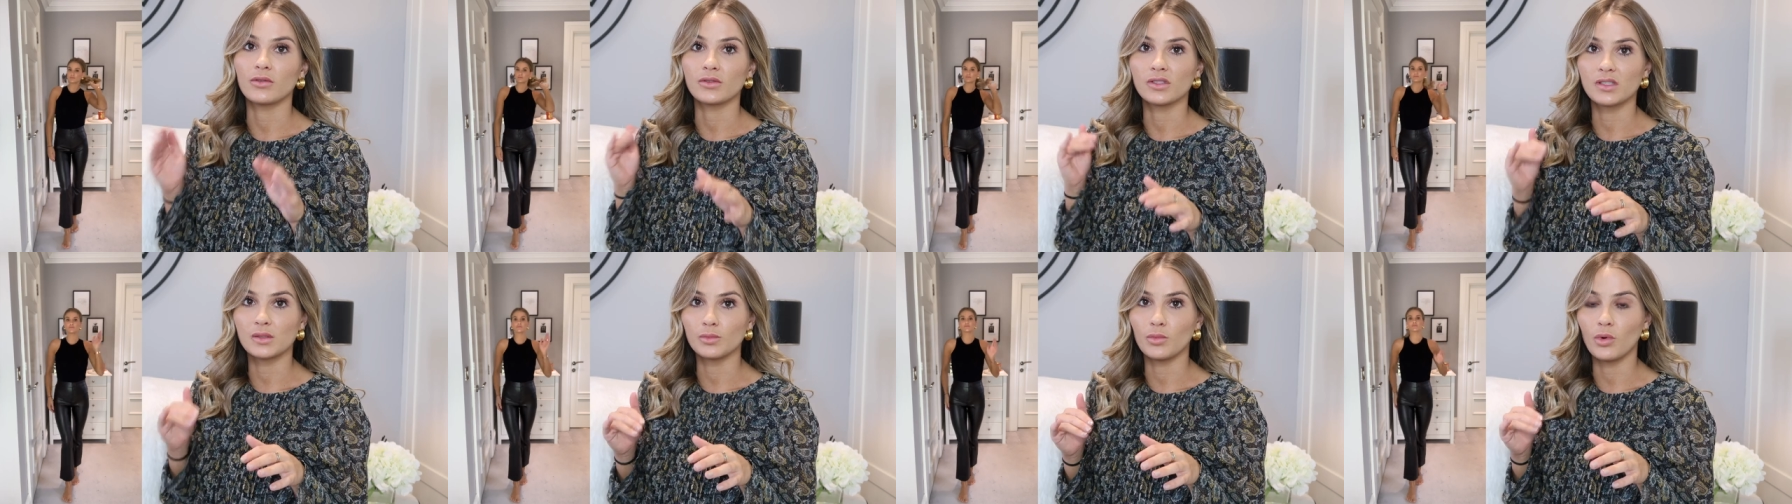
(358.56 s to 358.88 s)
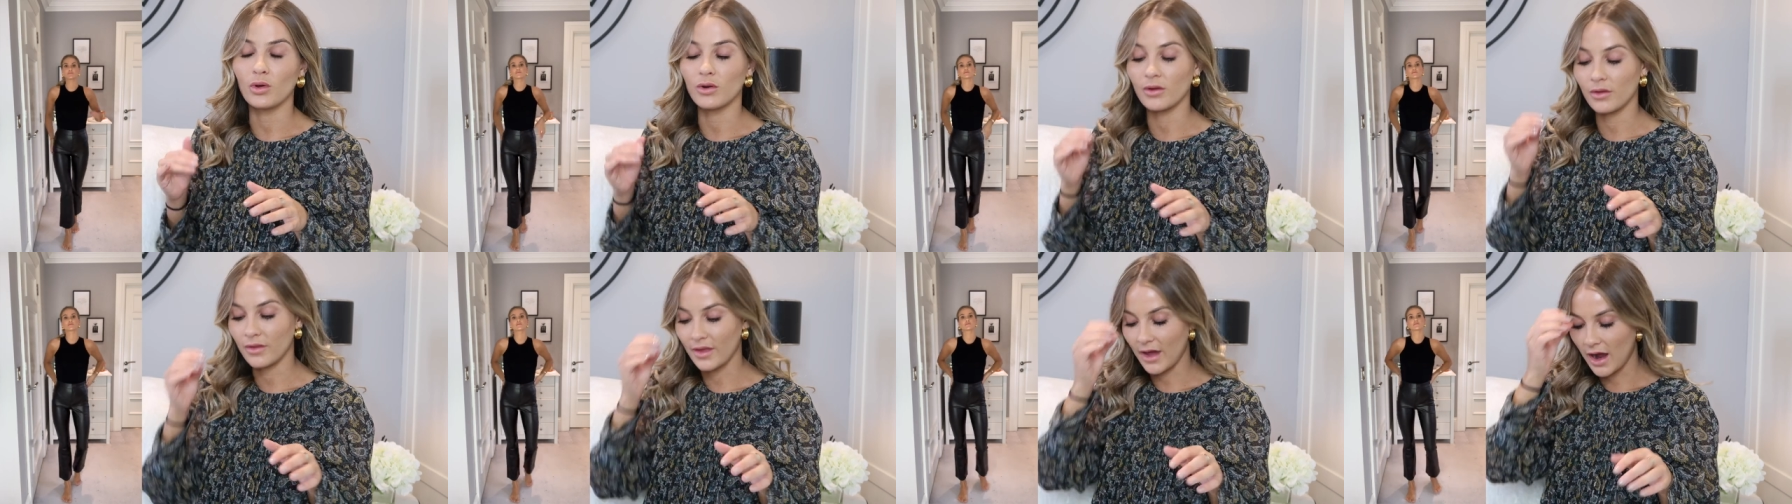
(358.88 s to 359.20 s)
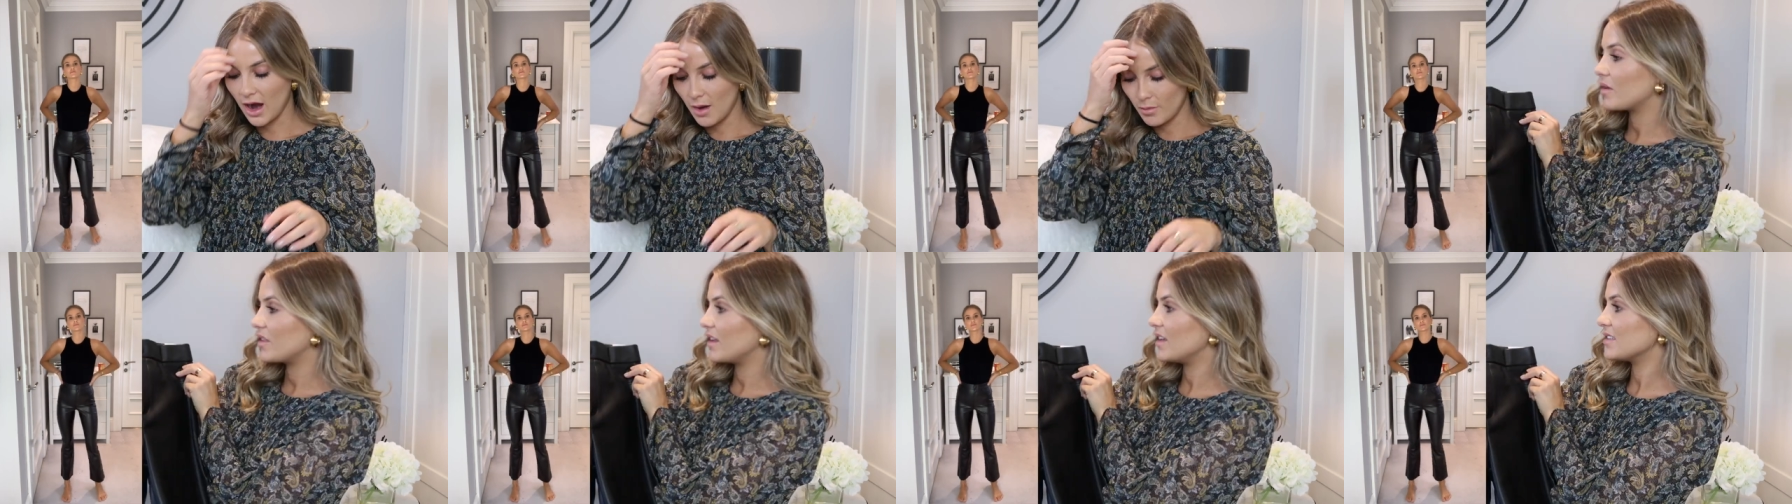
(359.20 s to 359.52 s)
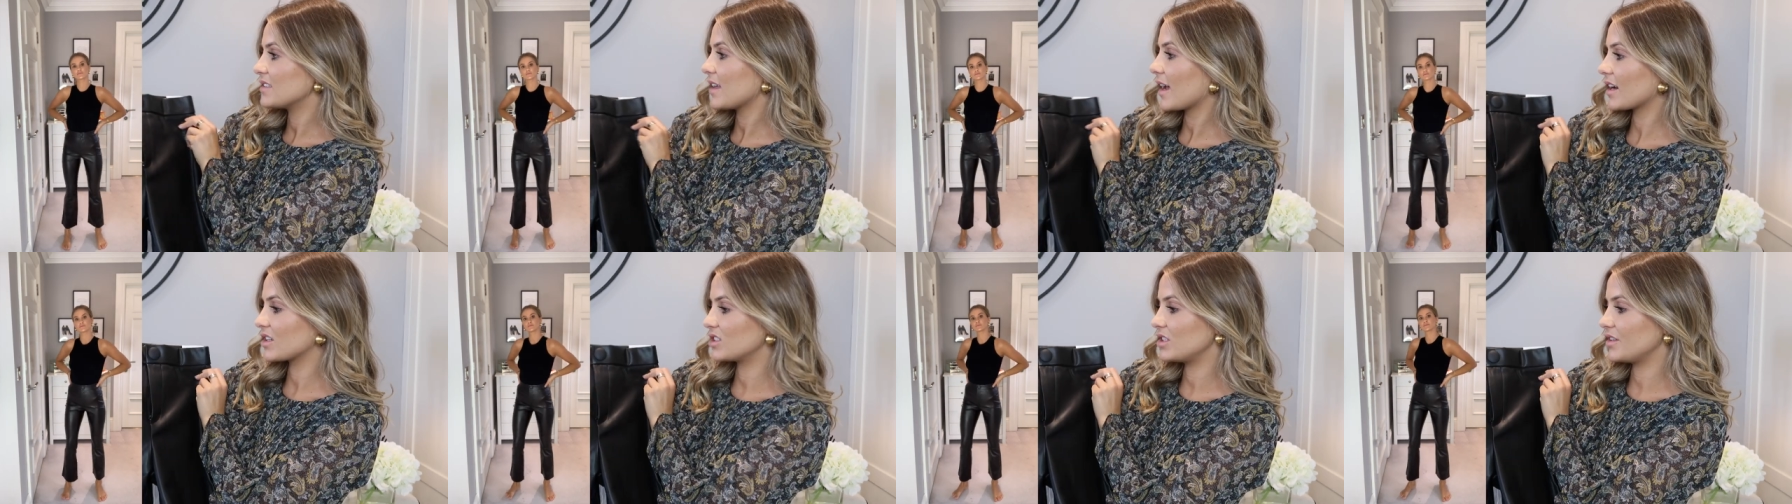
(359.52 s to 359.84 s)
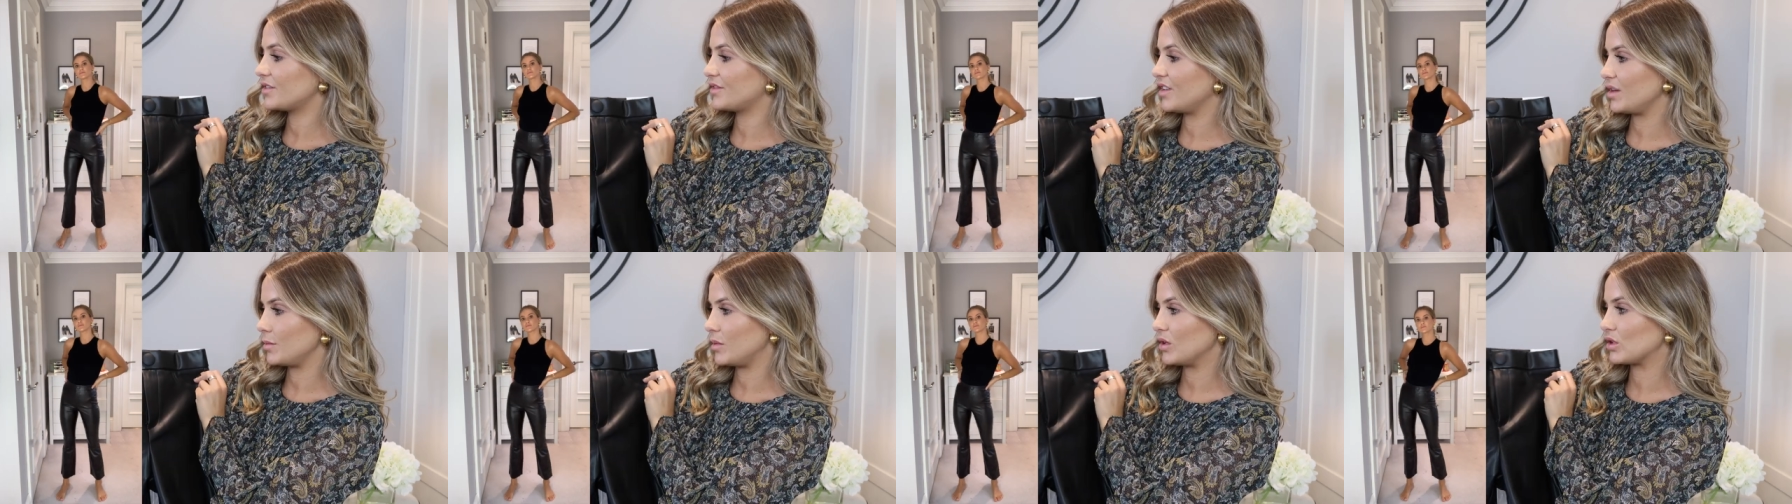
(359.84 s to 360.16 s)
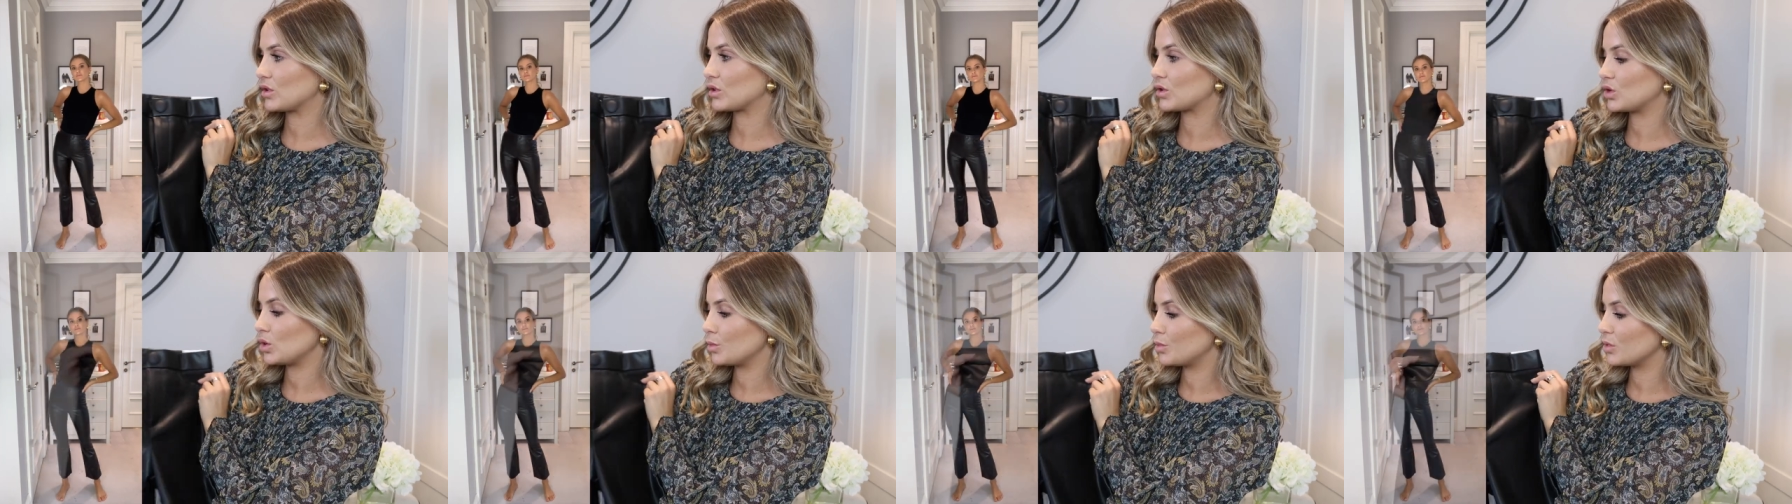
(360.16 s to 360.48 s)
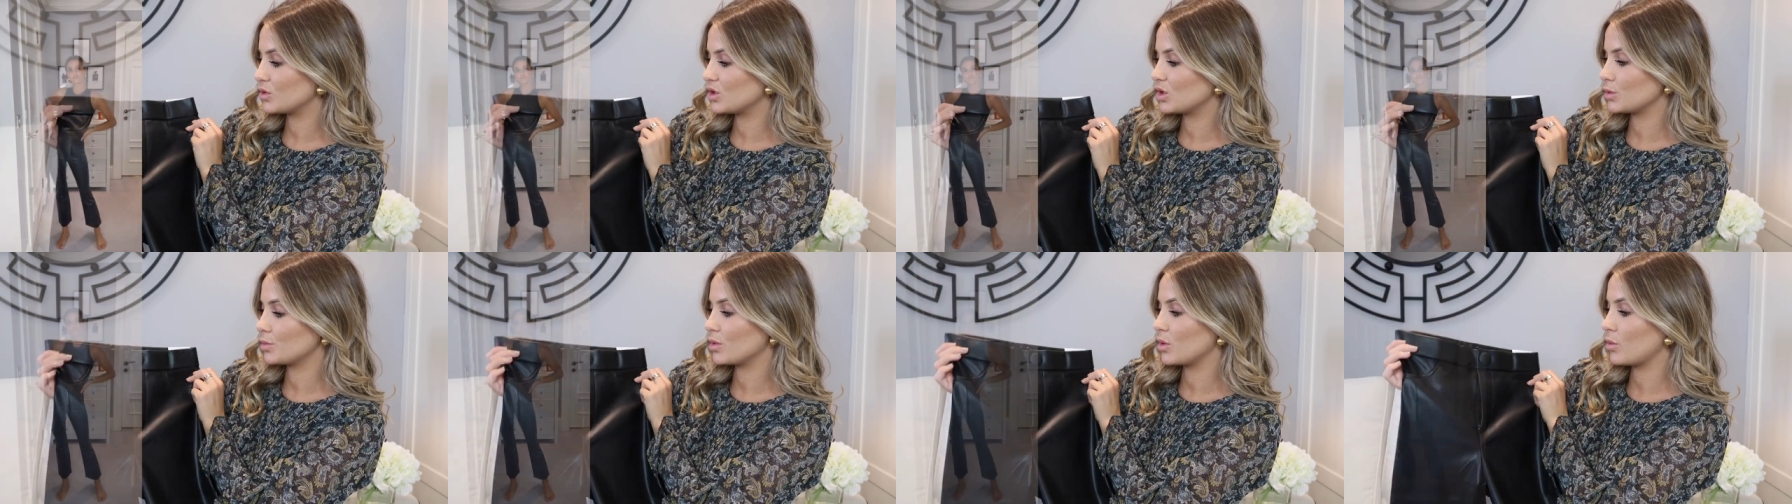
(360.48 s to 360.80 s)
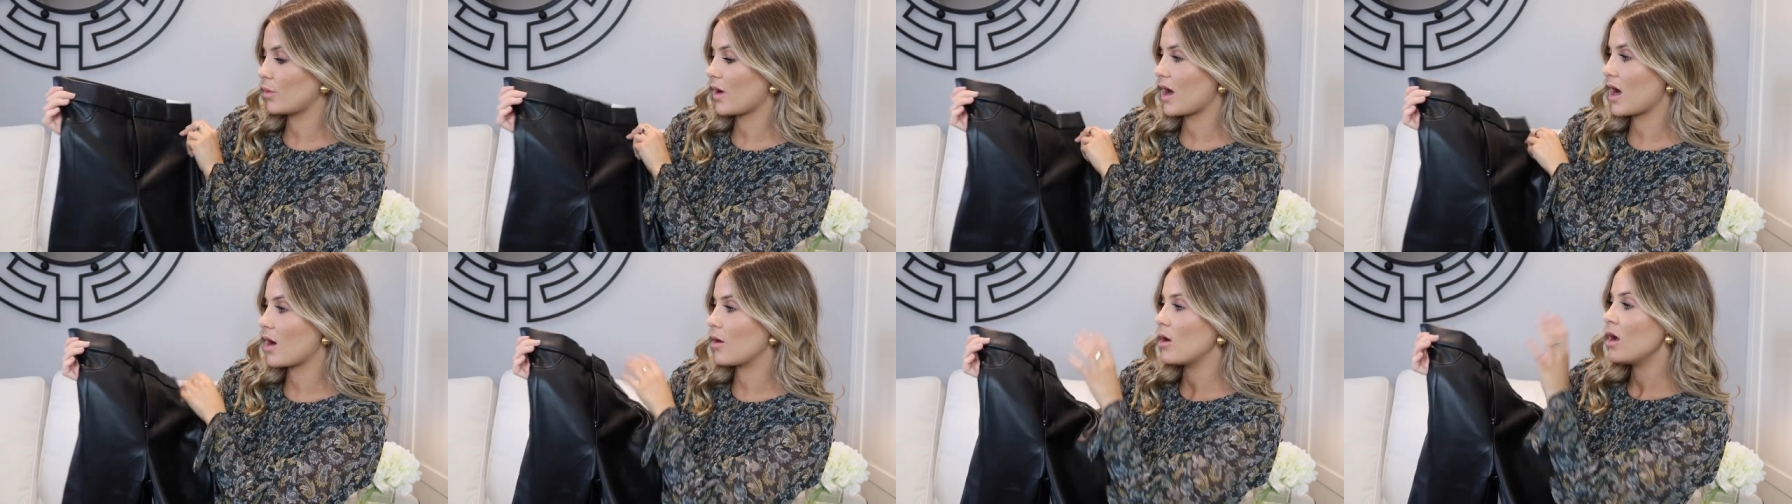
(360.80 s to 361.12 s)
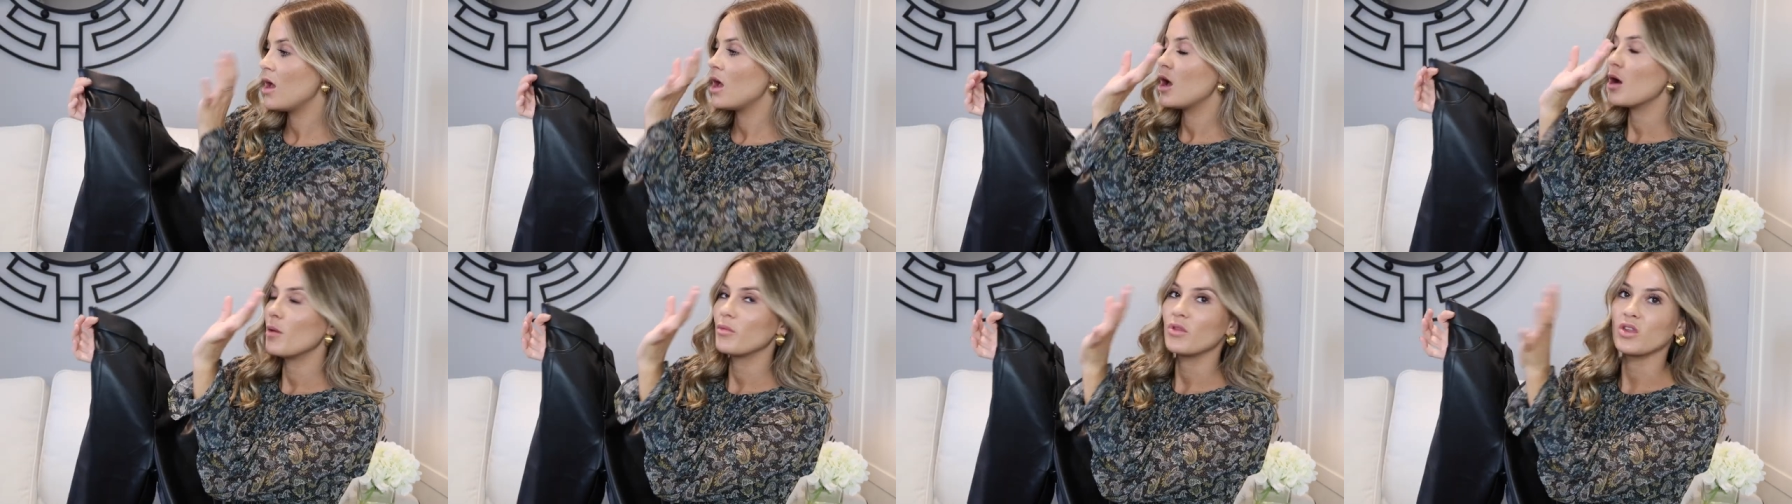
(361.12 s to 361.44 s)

are smaller there. But these actually fit me super, super well.